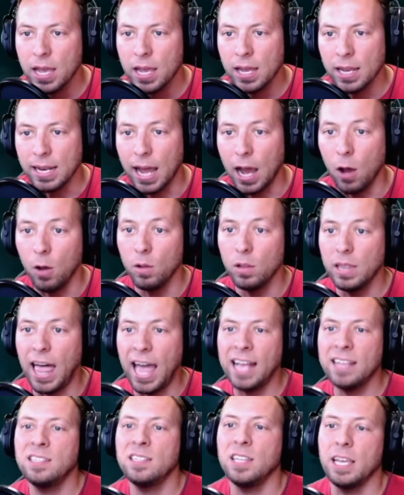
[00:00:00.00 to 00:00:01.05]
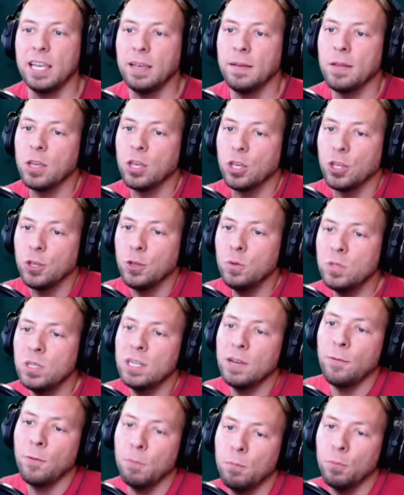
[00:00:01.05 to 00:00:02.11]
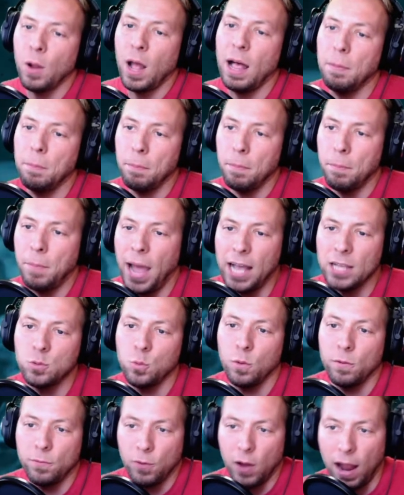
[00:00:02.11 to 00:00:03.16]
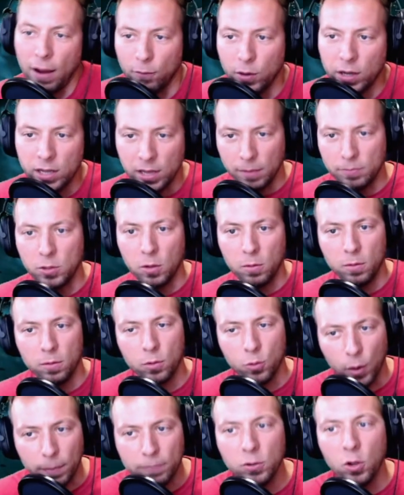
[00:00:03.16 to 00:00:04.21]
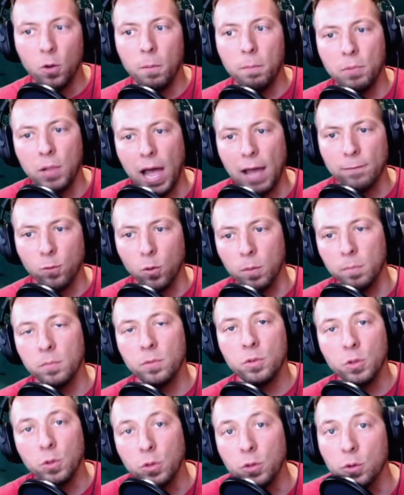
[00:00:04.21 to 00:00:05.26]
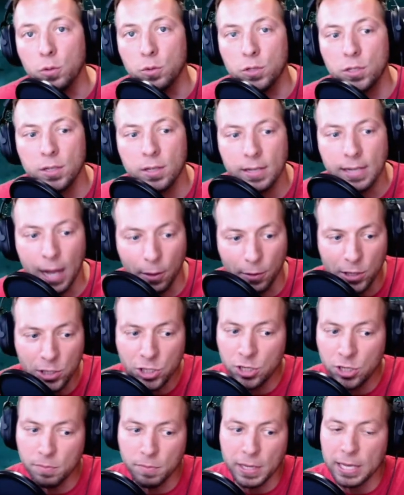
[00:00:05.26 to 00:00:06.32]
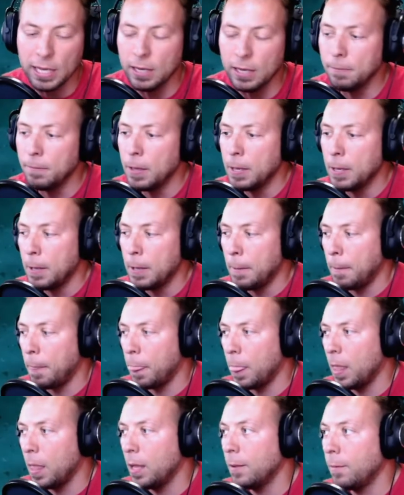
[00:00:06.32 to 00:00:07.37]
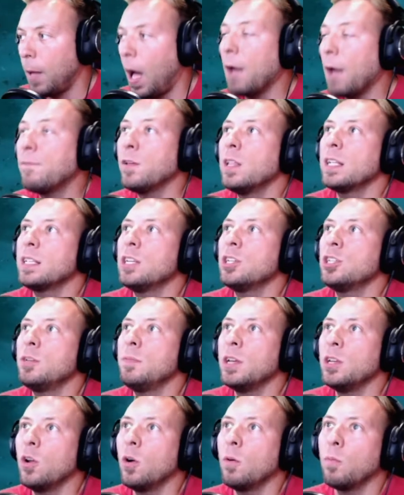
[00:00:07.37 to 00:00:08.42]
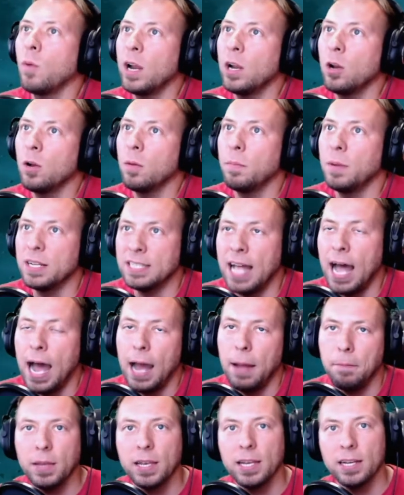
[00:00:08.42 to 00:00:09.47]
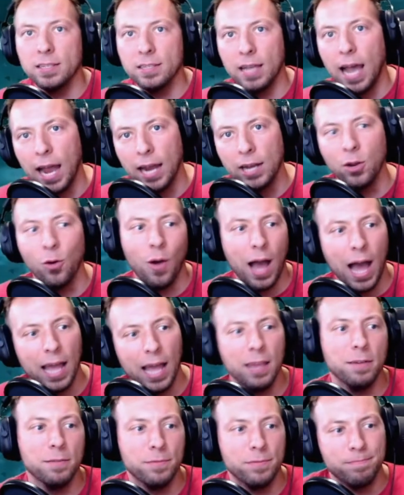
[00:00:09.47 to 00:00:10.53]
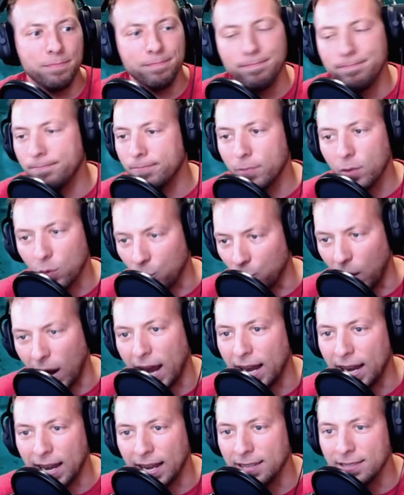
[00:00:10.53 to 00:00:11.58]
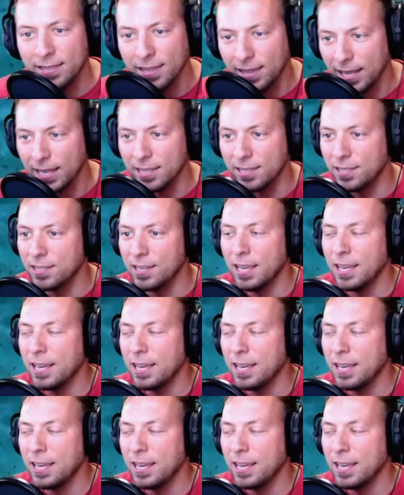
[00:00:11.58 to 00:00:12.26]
Now, lastly, use a different password for every crypto platform you use. Now, this should be, I feel like this should be a no-brainer, but it's not because I know I have ran into this